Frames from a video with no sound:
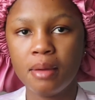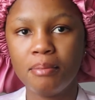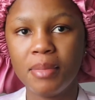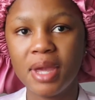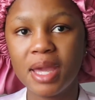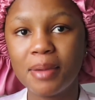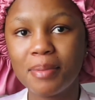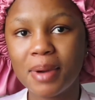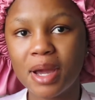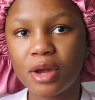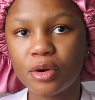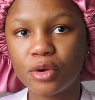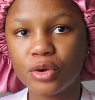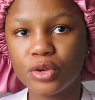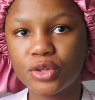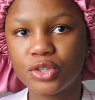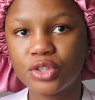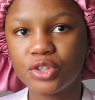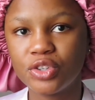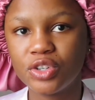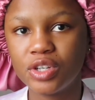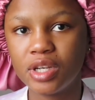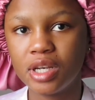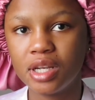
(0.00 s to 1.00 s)
make my
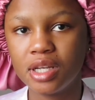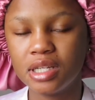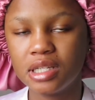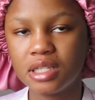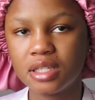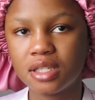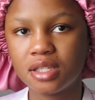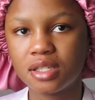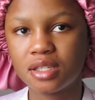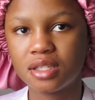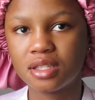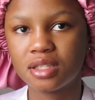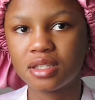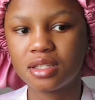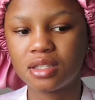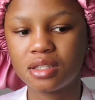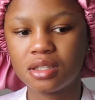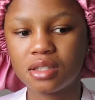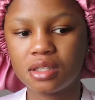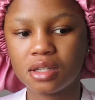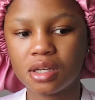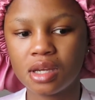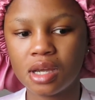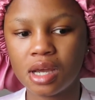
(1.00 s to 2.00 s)
grocery
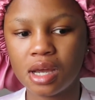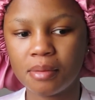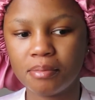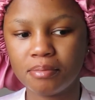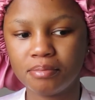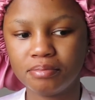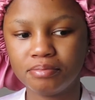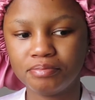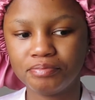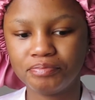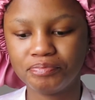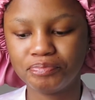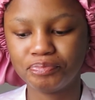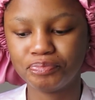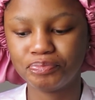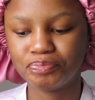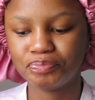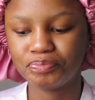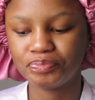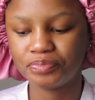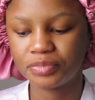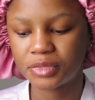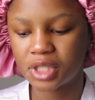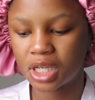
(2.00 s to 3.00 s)
list.
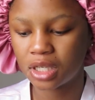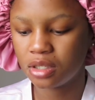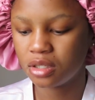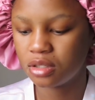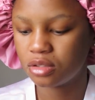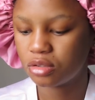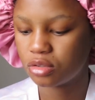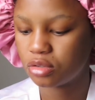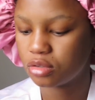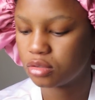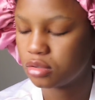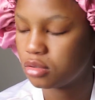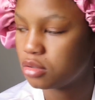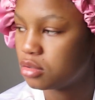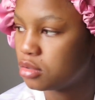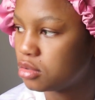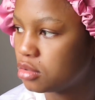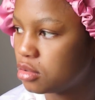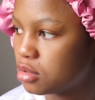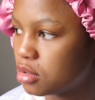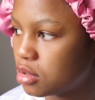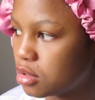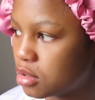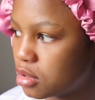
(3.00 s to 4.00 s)
I need
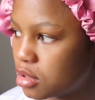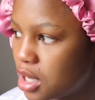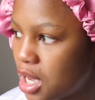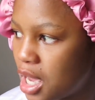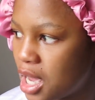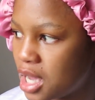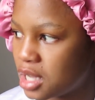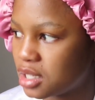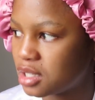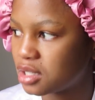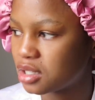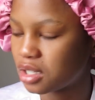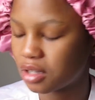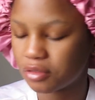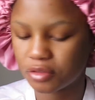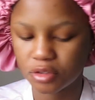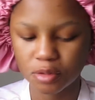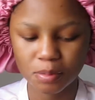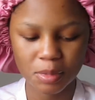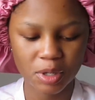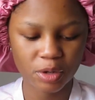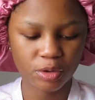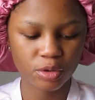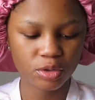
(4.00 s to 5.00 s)
to add stuff
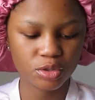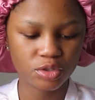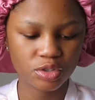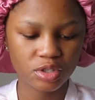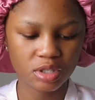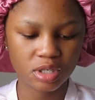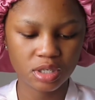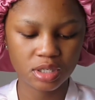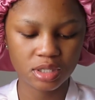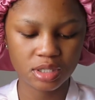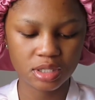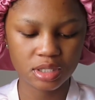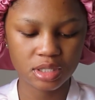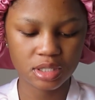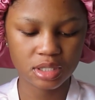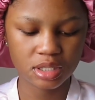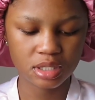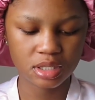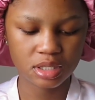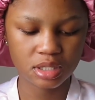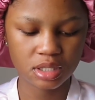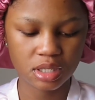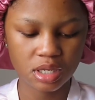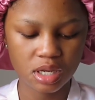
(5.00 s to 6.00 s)
to my grocery
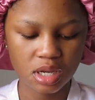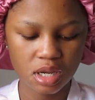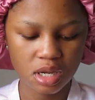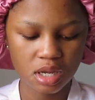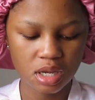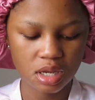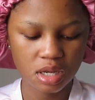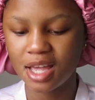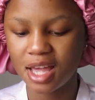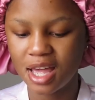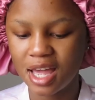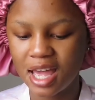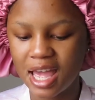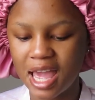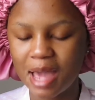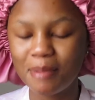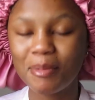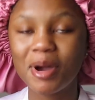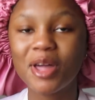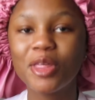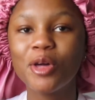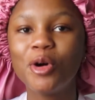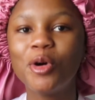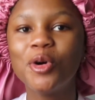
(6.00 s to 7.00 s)
list.
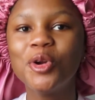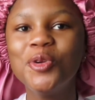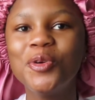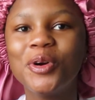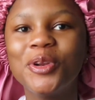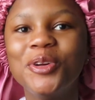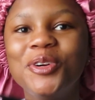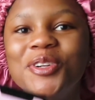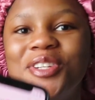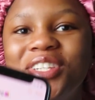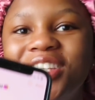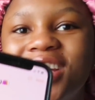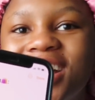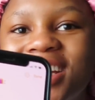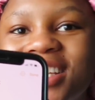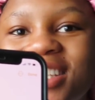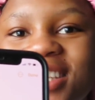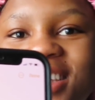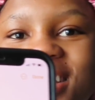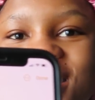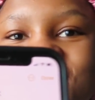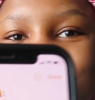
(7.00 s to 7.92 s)
Am I the only one who does